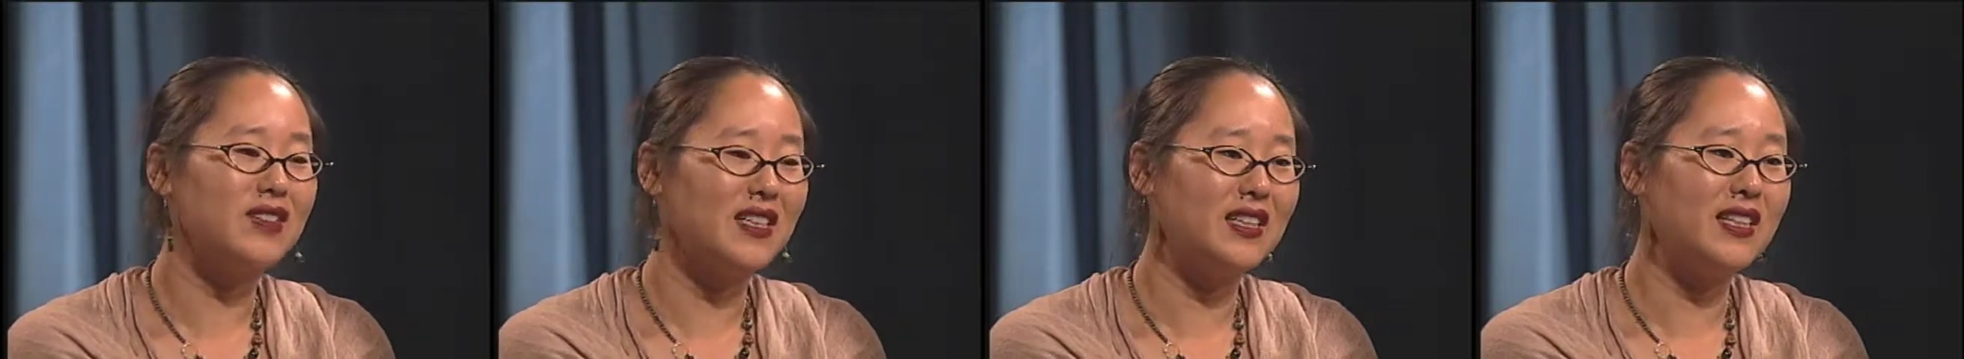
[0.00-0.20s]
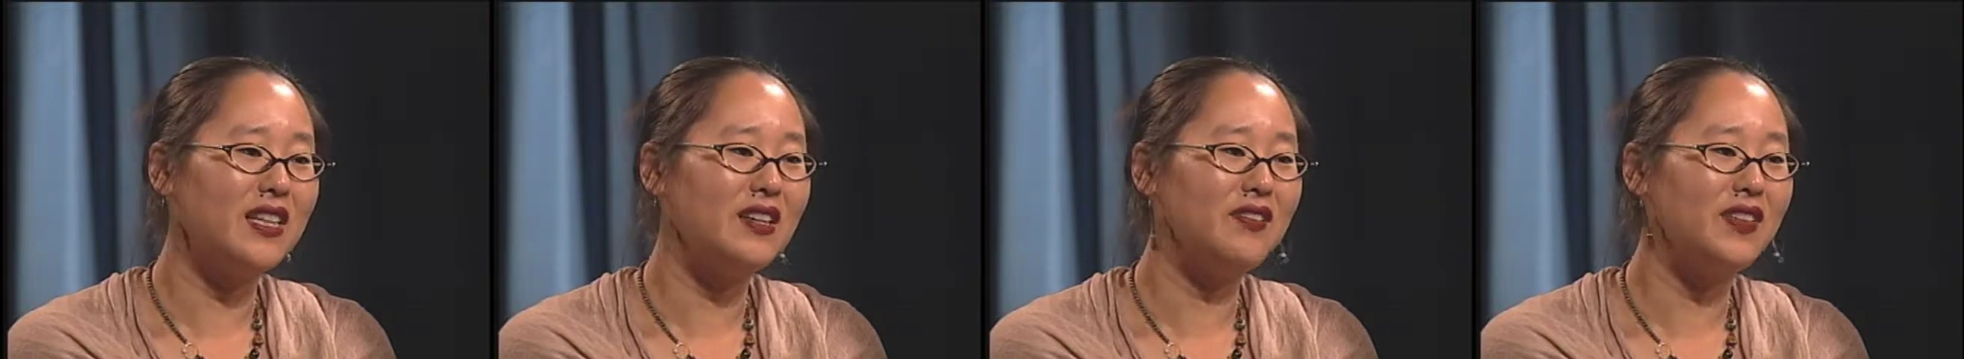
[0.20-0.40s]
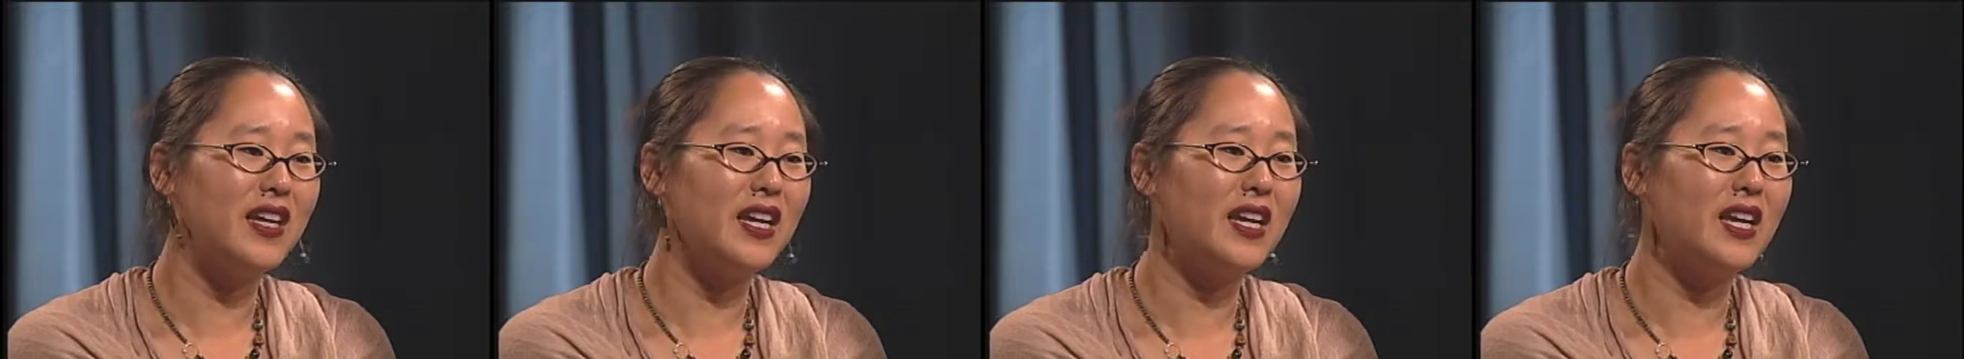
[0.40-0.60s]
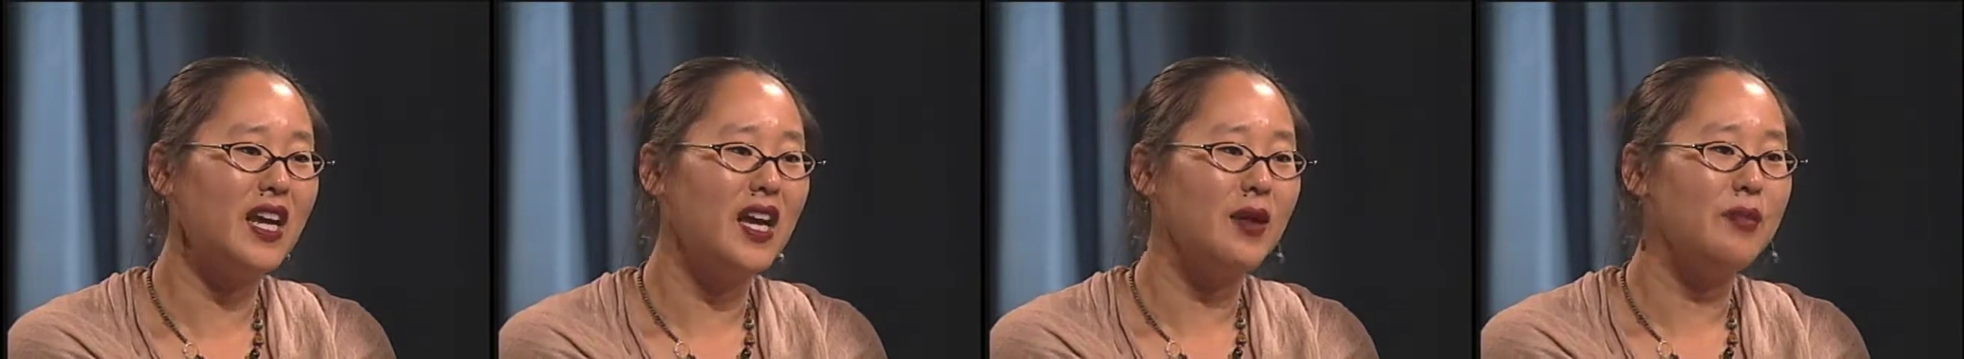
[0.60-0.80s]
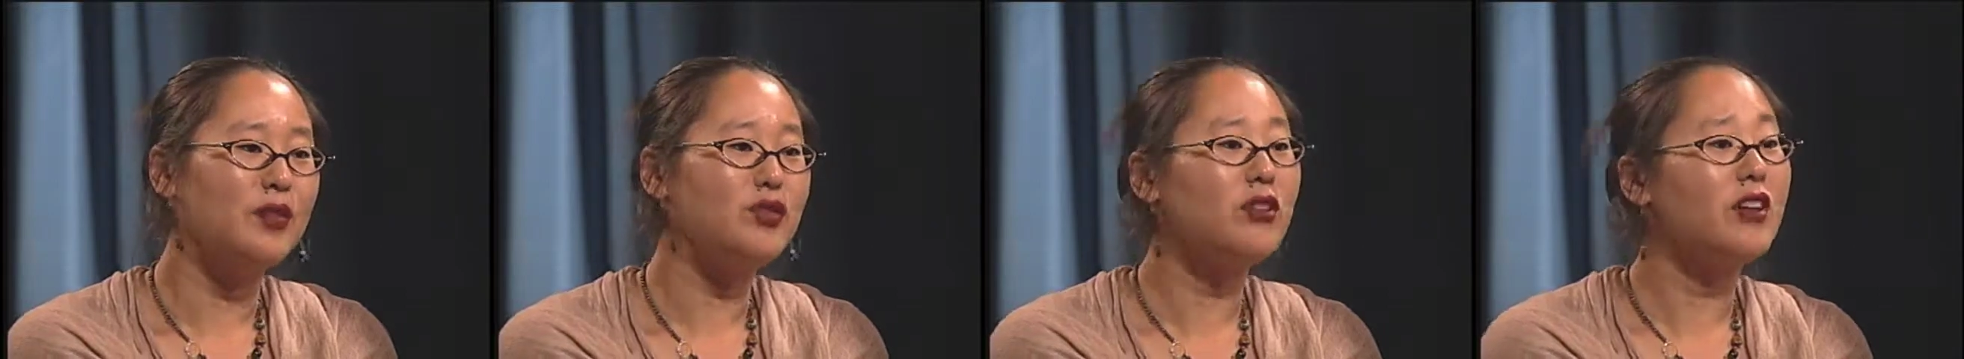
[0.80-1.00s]
live it,
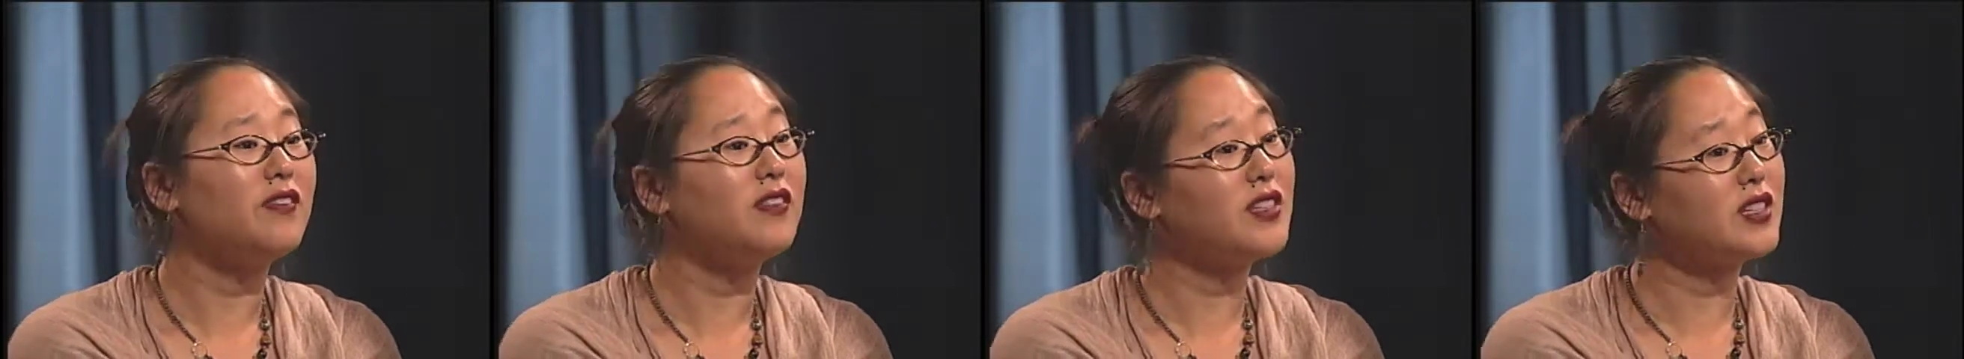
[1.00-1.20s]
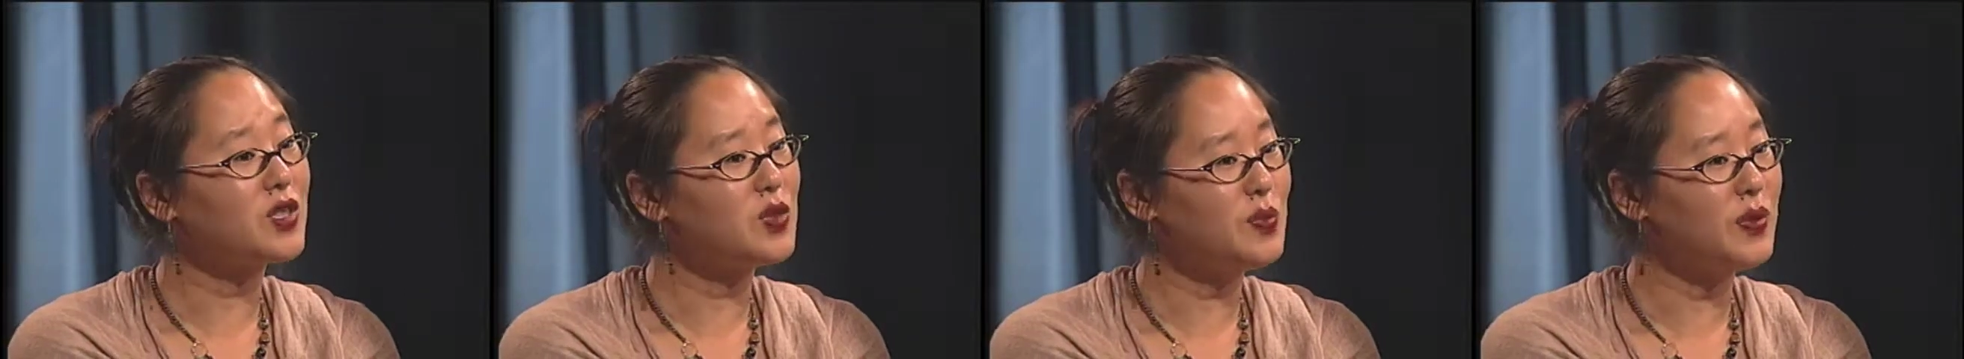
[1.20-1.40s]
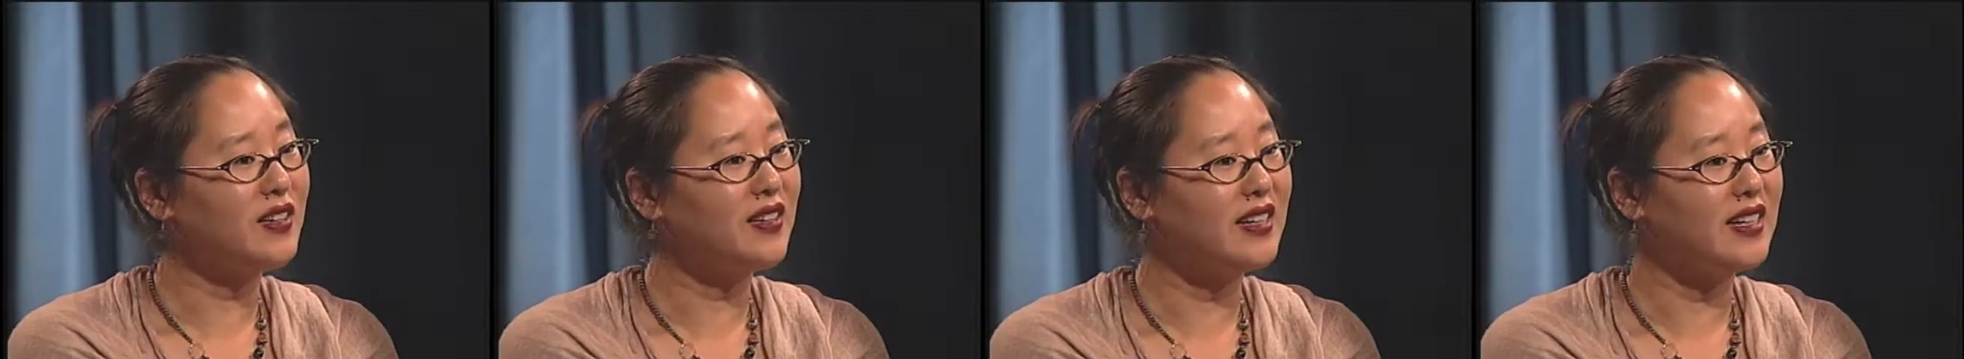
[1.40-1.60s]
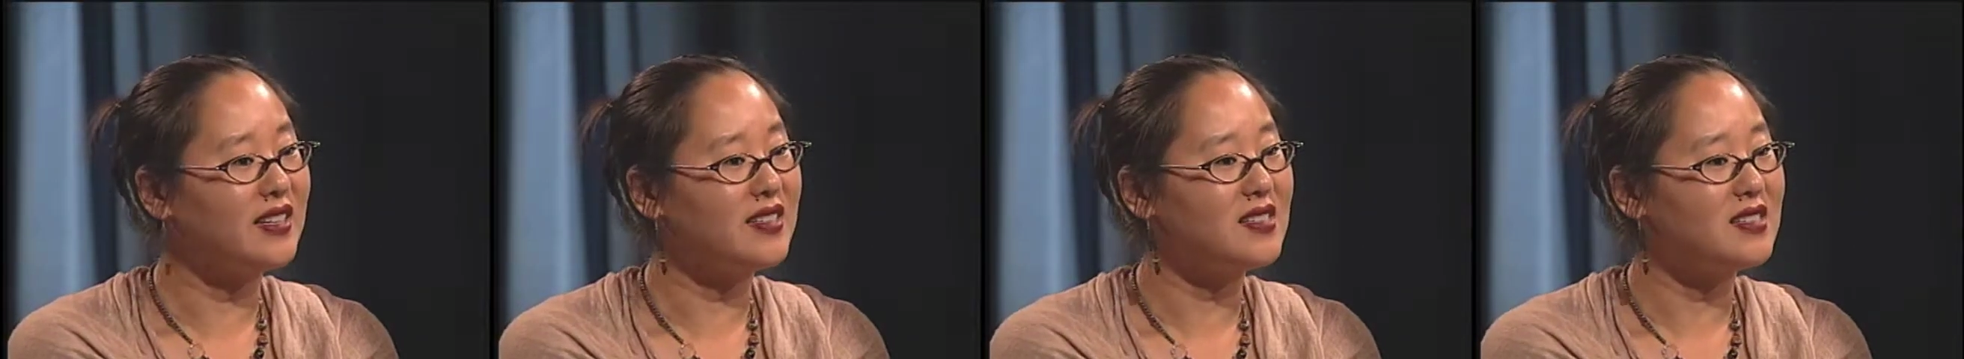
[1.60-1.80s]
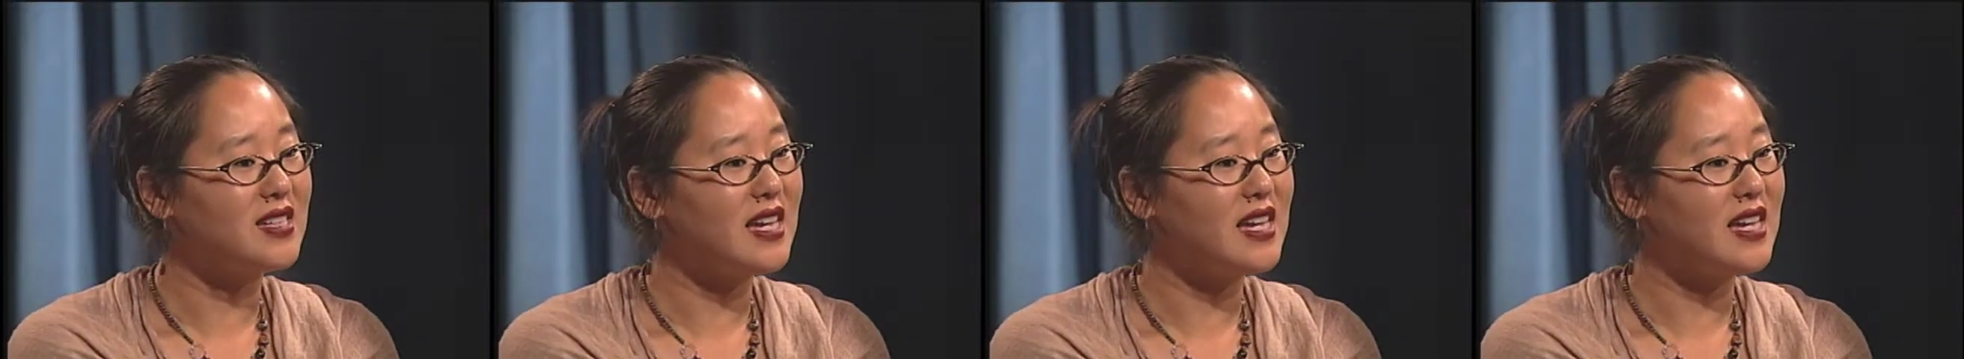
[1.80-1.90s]
but you have to experience.